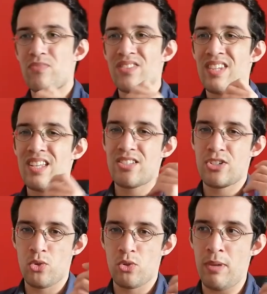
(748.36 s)
this
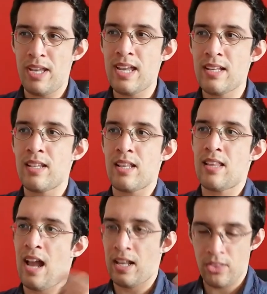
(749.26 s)
should be it, and
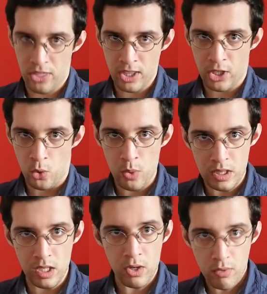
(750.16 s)
I think you
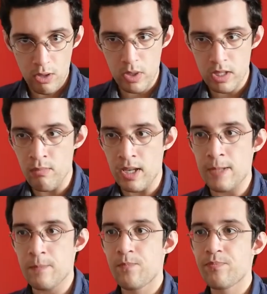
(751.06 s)
will agree with
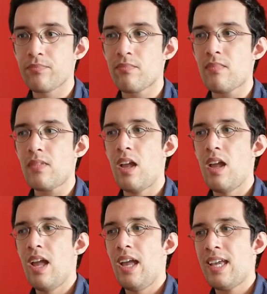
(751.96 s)
me,
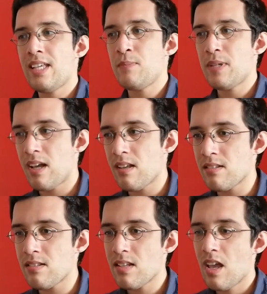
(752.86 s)
is
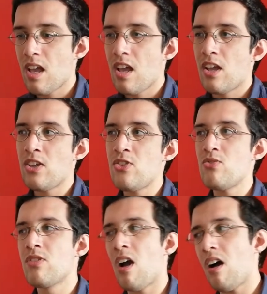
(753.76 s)
because
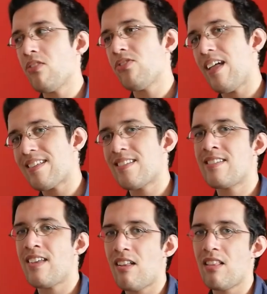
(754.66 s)
you can't
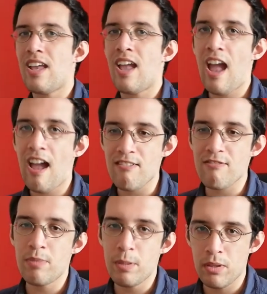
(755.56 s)
necessarily
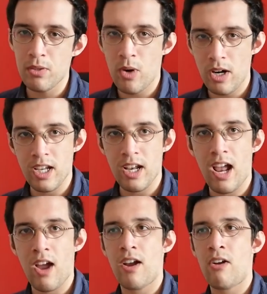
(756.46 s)
have people running
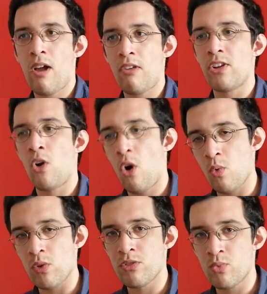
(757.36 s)
around in
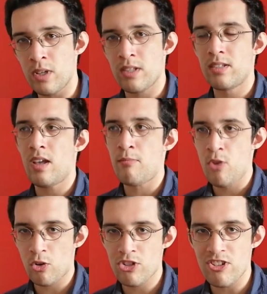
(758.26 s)
Hogwarts with
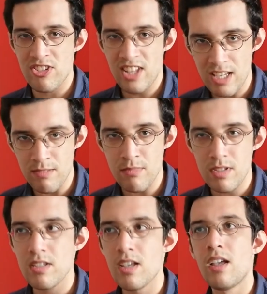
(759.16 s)
obnoxious names,